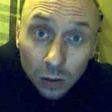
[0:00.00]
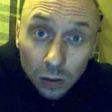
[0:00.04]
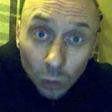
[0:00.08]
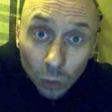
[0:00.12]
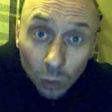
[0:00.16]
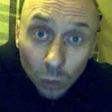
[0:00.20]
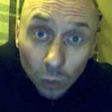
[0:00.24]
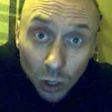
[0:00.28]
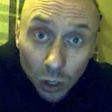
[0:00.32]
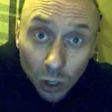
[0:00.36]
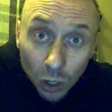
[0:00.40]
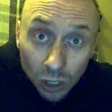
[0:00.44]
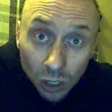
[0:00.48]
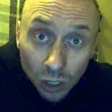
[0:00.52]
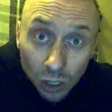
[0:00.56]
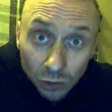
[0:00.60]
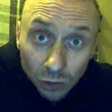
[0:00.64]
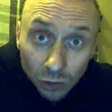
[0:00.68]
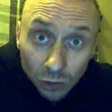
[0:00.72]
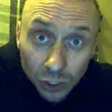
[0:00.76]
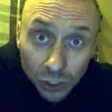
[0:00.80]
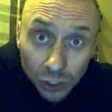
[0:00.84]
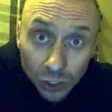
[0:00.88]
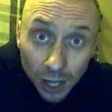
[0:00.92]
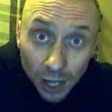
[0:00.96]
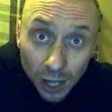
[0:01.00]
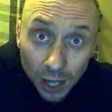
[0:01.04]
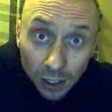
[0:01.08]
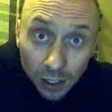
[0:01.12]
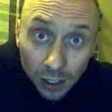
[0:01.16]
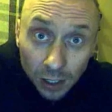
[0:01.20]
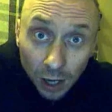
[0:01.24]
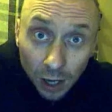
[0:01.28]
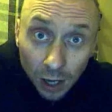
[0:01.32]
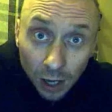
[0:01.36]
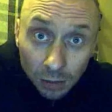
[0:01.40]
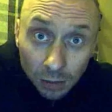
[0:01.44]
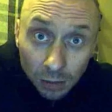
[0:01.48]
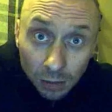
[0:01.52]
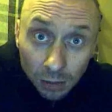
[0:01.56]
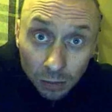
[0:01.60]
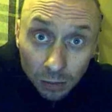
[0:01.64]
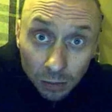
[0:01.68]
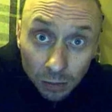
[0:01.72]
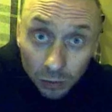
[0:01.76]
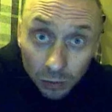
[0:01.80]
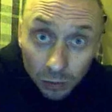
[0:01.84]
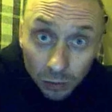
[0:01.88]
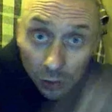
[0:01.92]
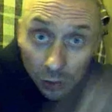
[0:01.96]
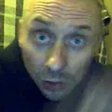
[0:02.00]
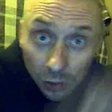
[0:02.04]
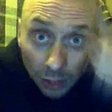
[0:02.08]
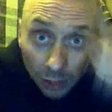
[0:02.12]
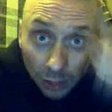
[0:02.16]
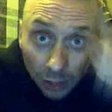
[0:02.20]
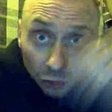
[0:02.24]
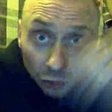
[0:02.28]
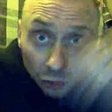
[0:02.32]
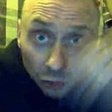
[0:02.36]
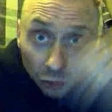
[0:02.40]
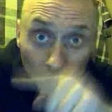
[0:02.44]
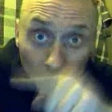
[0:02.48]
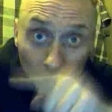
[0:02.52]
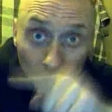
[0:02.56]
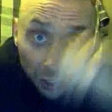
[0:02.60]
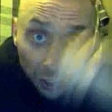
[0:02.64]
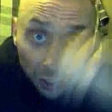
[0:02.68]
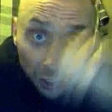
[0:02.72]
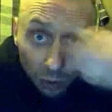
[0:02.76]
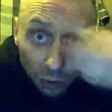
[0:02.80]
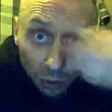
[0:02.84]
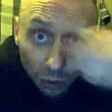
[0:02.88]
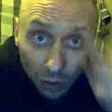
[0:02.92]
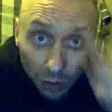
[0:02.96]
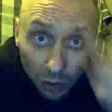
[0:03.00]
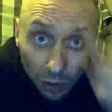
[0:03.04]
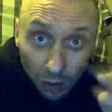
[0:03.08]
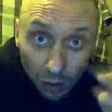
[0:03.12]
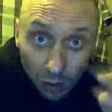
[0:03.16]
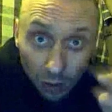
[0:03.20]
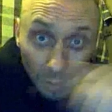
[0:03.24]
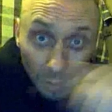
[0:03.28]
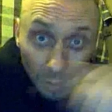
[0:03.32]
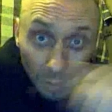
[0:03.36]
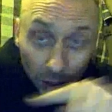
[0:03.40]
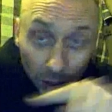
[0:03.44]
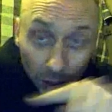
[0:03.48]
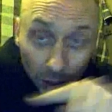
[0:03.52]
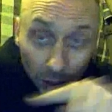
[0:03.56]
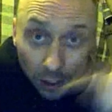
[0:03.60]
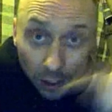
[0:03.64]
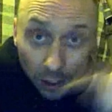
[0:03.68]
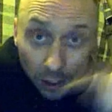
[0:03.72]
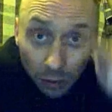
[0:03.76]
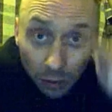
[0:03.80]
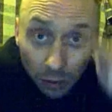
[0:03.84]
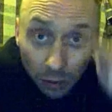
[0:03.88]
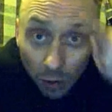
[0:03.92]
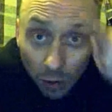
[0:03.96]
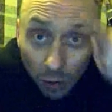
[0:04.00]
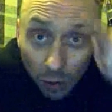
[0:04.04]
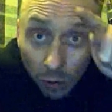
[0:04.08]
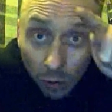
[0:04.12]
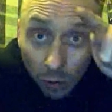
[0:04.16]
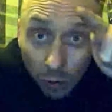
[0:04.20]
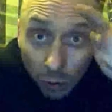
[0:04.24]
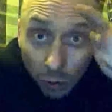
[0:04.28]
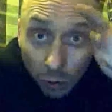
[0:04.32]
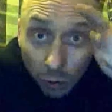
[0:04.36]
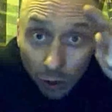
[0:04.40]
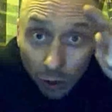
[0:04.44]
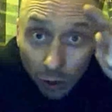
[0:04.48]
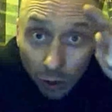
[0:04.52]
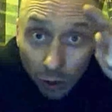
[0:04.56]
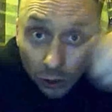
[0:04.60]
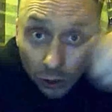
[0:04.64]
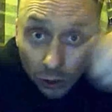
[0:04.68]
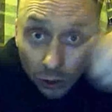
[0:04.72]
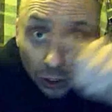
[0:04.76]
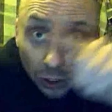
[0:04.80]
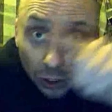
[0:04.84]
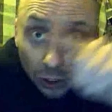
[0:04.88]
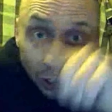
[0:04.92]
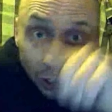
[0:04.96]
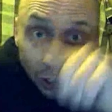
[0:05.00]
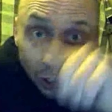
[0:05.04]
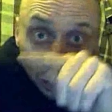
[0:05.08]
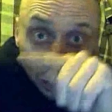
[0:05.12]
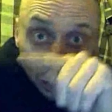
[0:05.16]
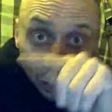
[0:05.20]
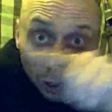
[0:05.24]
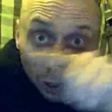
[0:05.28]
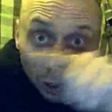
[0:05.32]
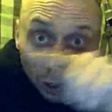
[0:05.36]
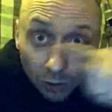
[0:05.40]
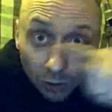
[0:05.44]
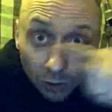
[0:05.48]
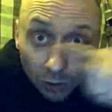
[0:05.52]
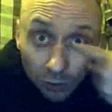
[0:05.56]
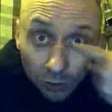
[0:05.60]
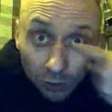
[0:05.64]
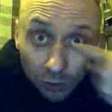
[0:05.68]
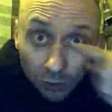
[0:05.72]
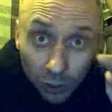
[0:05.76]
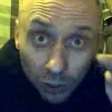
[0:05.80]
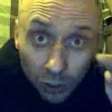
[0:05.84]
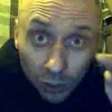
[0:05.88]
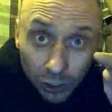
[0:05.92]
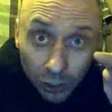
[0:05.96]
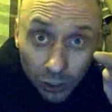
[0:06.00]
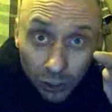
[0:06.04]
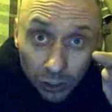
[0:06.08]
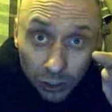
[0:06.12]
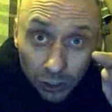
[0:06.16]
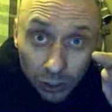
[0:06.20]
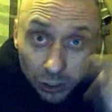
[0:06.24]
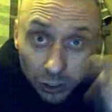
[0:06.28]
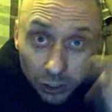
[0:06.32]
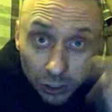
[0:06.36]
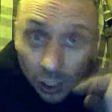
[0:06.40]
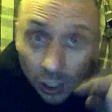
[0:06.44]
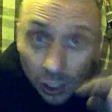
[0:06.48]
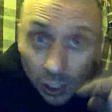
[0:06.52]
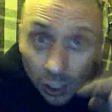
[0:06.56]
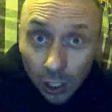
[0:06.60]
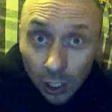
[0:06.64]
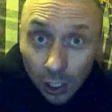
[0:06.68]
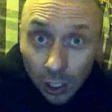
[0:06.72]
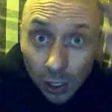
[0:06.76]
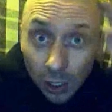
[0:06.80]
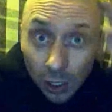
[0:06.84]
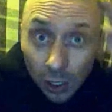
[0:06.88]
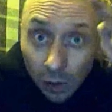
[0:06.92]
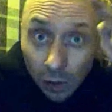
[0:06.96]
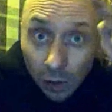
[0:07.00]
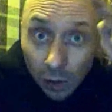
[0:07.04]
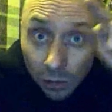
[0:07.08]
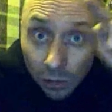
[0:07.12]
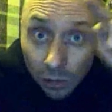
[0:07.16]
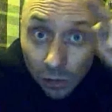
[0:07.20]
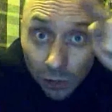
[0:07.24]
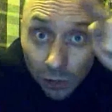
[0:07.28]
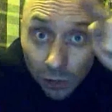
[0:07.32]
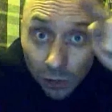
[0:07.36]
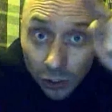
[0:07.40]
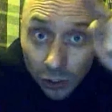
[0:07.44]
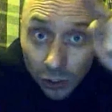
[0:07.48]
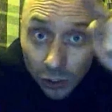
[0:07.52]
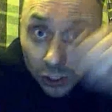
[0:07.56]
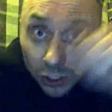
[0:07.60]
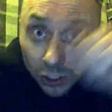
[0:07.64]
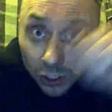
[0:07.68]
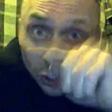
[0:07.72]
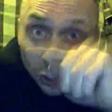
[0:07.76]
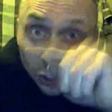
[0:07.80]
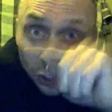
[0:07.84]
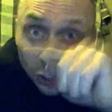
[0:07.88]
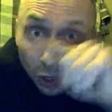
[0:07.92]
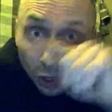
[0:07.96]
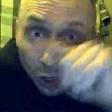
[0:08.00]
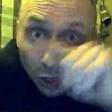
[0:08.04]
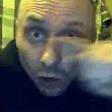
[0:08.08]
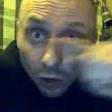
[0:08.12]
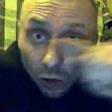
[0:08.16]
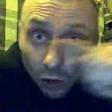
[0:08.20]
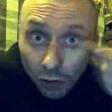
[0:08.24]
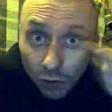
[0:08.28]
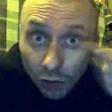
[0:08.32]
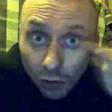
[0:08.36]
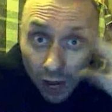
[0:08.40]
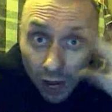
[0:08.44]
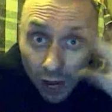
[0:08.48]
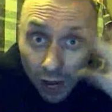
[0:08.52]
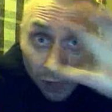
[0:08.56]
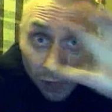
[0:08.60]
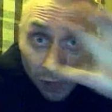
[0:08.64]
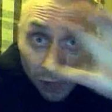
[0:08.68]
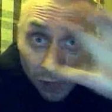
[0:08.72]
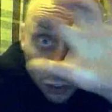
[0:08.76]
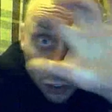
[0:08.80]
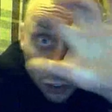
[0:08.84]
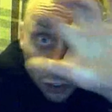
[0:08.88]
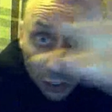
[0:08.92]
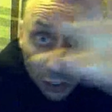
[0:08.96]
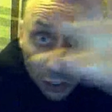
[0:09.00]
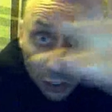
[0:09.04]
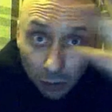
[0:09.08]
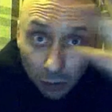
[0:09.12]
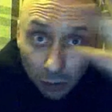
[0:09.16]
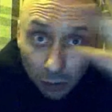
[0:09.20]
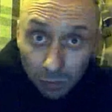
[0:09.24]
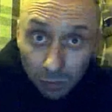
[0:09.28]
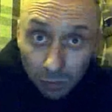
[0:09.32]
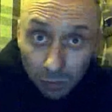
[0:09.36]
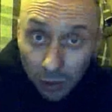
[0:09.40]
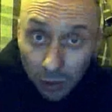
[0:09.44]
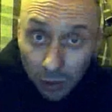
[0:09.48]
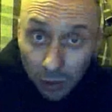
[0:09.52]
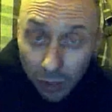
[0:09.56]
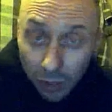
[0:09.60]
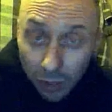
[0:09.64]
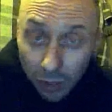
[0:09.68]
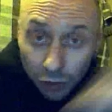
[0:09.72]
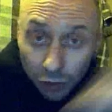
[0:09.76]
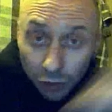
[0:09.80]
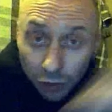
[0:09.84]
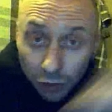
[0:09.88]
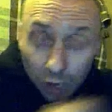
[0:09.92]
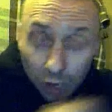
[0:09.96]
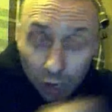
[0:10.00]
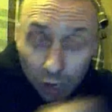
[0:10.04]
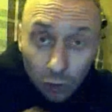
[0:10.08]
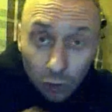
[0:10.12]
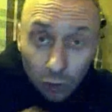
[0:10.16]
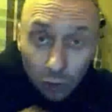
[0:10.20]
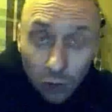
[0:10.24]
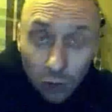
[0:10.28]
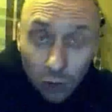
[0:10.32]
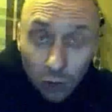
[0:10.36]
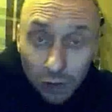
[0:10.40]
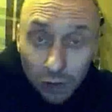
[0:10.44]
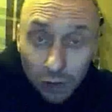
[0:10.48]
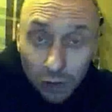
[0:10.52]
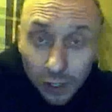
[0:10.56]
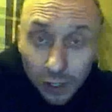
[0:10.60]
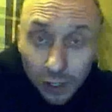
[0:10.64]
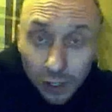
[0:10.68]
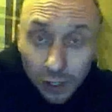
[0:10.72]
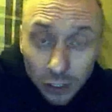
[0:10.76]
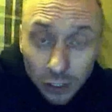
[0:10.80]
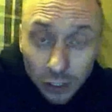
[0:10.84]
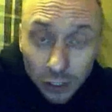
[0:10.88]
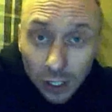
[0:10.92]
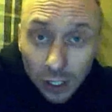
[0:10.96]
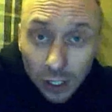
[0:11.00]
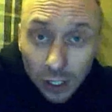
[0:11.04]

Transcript: words that I've just said and do a little triangle, but what are virgins? Virgins are rare in two little pyramid triangle kind of things.